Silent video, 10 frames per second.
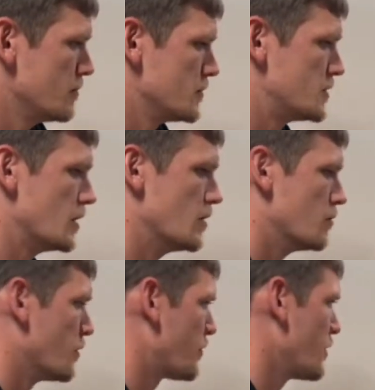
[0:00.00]
So
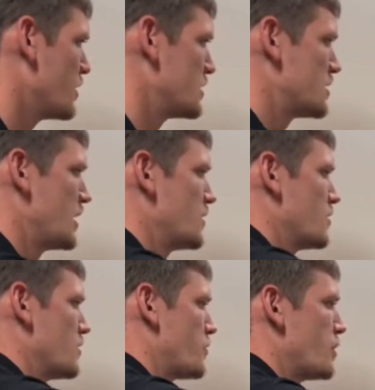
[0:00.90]
we'll throw a
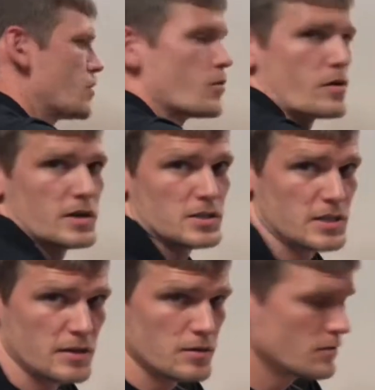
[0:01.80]
standard 3/4 inch
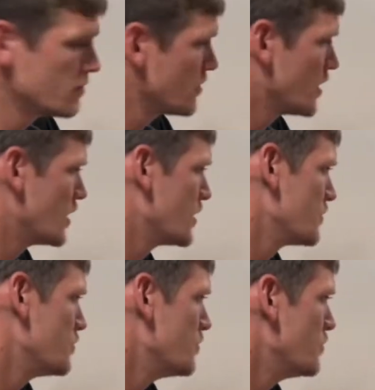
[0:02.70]
steel
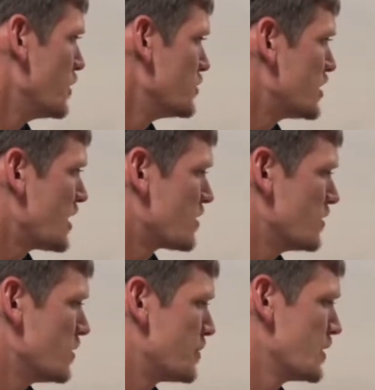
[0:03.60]
bow
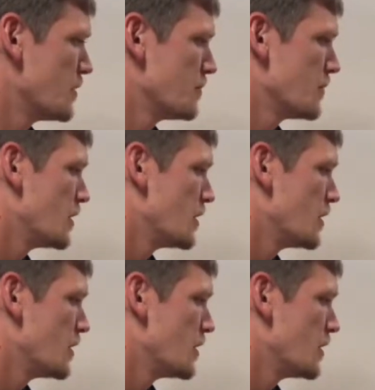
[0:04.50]
shackle up here.